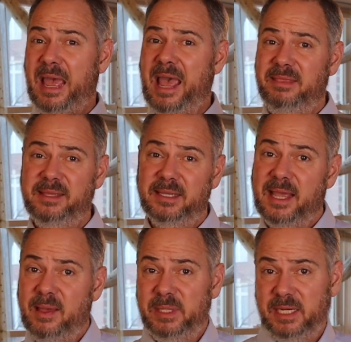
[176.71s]
I think a
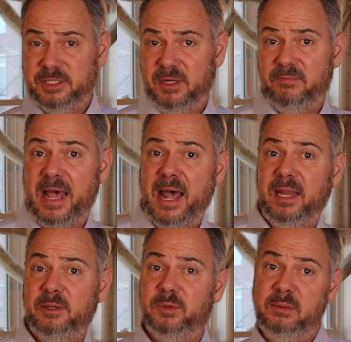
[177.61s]
combination of
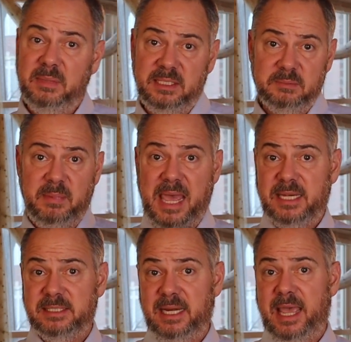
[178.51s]
Hollywood meets
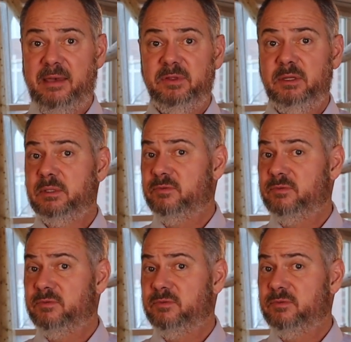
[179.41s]
Madison Avenue.